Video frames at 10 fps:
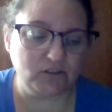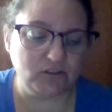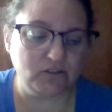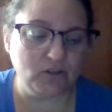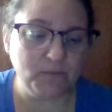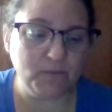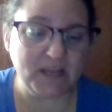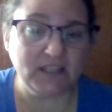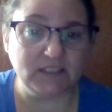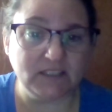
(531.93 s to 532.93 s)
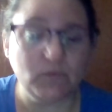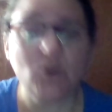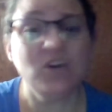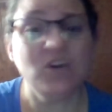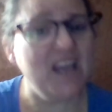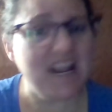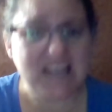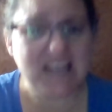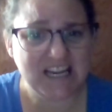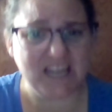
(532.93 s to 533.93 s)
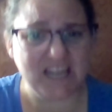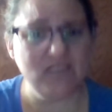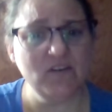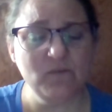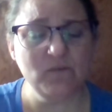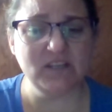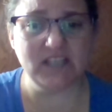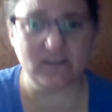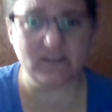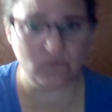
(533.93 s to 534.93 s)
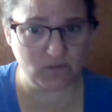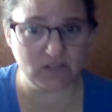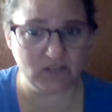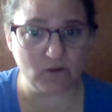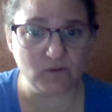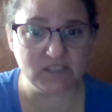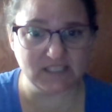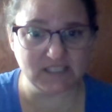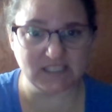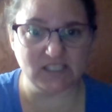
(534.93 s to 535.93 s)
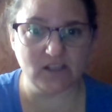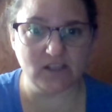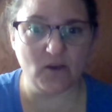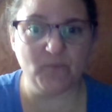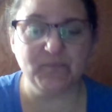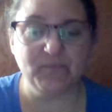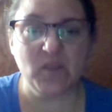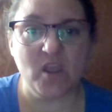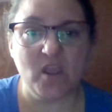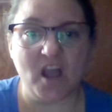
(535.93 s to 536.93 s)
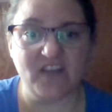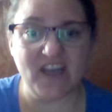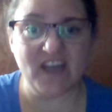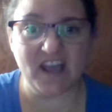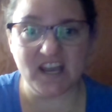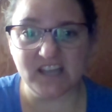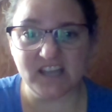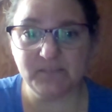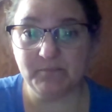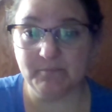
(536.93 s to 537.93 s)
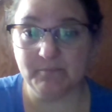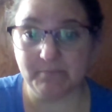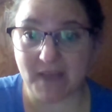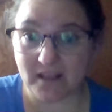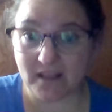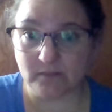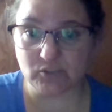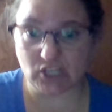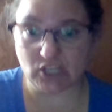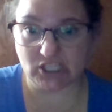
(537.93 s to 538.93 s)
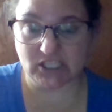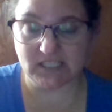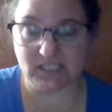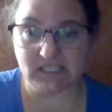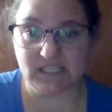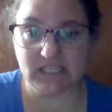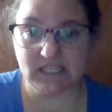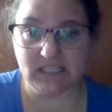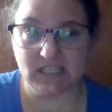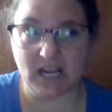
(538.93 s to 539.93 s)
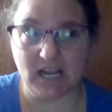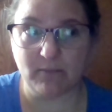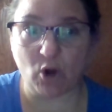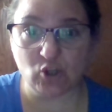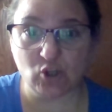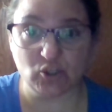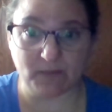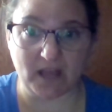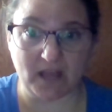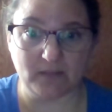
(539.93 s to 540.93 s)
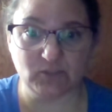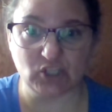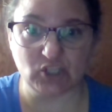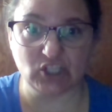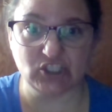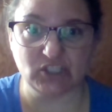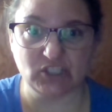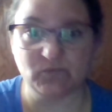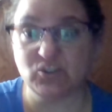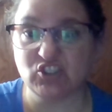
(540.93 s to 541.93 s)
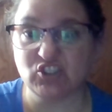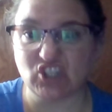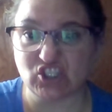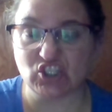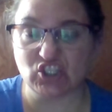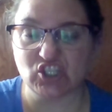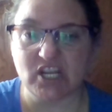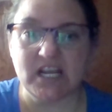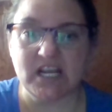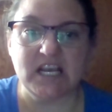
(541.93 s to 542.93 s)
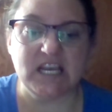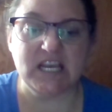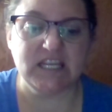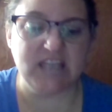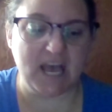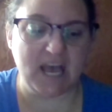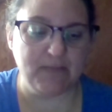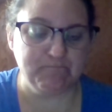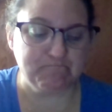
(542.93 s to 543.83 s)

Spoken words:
your belly, well, even with Crohn's disease, though, I've had bowel obstructions and partial bowel obstruction with strictures that